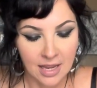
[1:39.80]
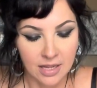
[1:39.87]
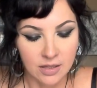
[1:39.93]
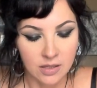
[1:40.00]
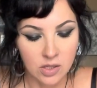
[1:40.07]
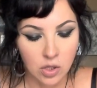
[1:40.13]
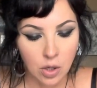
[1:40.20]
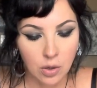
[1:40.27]

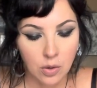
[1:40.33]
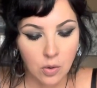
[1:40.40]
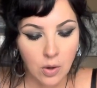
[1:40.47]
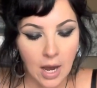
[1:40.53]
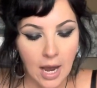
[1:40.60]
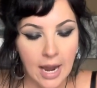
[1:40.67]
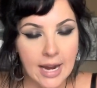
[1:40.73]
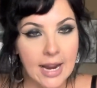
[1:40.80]

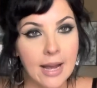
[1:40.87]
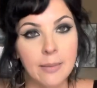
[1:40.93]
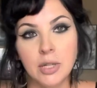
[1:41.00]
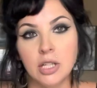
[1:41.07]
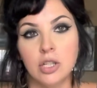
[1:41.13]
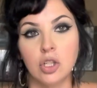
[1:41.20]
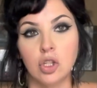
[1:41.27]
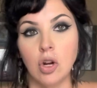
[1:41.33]
So I am
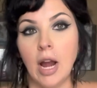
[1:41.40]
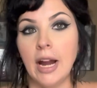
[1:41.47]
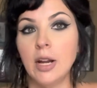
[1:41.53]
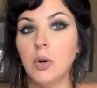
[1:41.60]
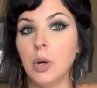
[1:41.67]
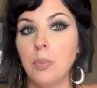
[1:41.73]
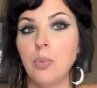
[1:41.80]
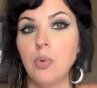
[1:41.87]
gonna try to
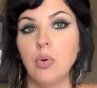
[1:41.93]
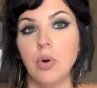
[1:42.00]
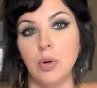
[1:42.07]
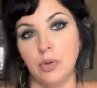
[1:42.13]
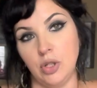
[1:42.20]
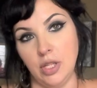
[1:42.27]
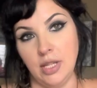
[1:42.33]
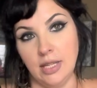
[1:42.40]

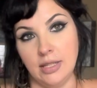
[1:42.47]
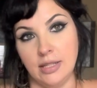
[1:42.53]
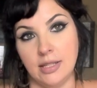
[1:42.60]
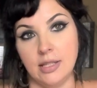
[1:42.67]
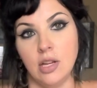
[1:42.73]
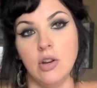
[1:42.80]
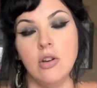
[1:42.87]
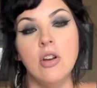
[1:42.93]
approach this,
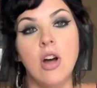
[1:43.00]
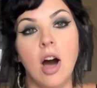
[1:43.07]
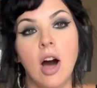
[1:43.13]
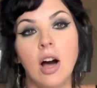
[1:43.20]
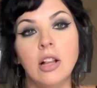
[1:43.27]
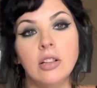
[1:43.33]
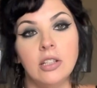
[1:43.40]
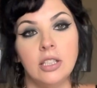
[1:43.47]

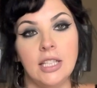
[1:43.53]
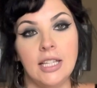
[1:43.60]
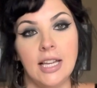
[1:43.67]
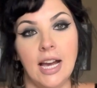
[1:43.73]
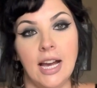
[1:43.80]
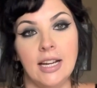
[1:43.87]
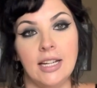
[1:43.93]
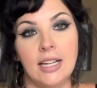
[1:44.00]
not looking
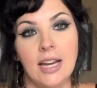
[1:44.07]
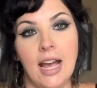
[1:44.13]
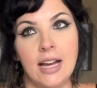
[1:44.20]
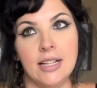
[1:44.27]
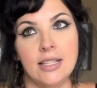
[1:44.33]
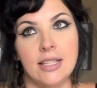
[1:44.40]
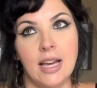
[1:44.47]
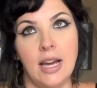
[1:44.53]
at it
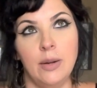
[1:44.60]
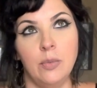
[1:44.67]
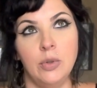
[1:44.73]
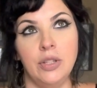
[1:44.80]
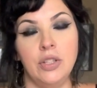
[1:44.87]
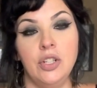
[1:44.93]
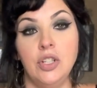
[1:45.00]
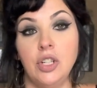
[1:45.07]
as I
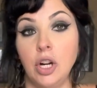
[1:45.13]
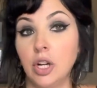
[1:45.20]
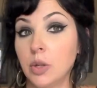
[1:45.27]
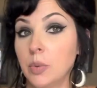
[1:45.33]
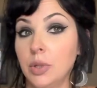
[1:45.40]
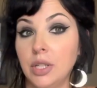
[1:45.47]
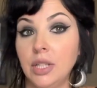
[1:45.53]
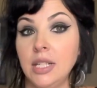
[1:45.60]
would the
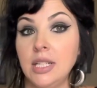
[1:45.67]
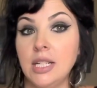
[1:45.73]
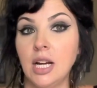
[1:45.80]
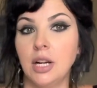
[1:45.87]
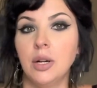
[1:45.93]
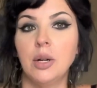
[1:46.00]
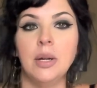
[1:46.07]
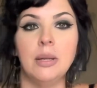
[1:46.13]
Darkwood
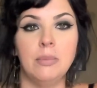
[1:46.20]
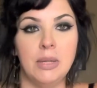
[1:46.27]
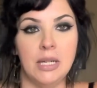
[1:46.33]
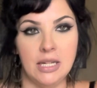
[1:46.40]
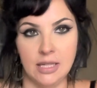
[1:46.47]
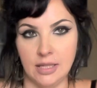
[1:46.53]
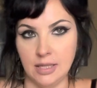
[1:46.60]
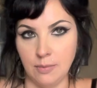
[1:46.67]
Tarot and
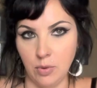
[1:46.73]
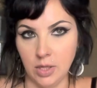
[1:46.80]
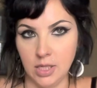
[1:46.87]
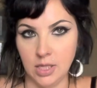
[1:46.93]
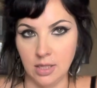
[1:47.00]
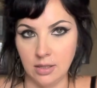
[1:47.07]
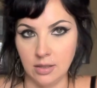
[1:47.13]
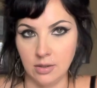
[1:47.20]
being
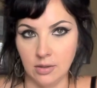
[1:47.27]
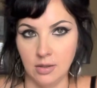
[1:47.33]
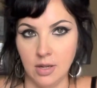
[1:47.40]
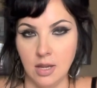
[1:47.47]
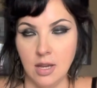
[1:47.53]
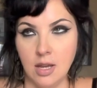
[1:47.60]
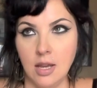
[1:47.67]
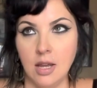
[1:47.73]
disappointed.
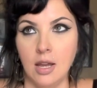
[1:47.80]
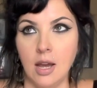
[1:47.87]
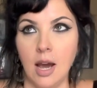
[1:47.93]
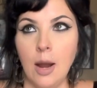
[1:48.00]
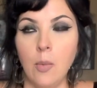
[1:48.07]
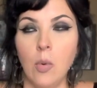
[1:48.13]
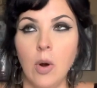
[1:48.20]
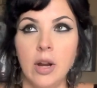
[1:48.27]

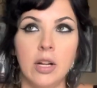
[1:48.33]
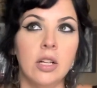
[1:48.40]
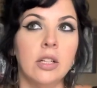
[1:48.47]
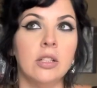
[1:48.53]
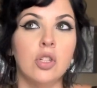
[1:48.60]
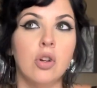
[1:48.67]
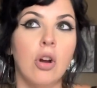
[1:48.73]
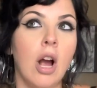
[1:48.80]
I
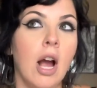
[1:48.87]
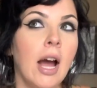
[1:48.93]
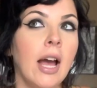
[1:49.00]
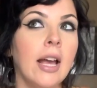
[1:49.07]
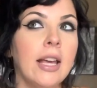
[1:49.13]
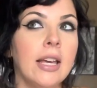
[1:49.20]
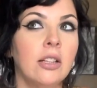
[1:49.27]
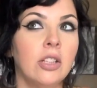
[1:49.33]
wanna
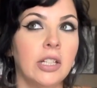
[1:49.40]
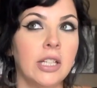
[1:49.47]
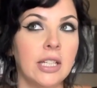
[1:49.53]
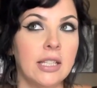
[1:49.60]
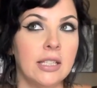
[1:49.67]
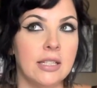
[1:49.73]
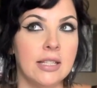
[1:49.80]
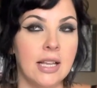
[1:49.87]
try and look
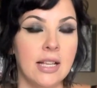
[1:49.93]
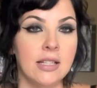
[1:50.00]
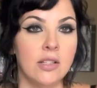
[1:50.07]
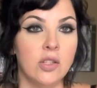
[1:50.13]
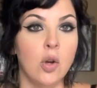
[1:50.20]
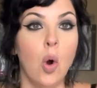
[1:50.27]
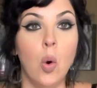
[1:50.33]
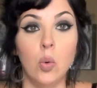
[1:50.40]
at this as
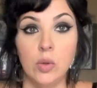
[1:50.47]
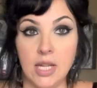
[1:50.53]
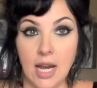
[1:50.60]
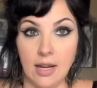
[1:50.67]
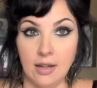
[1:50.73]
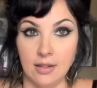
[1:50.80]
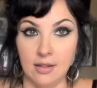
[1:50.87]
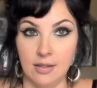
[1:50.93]
its own
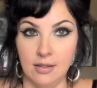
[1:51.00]
deck,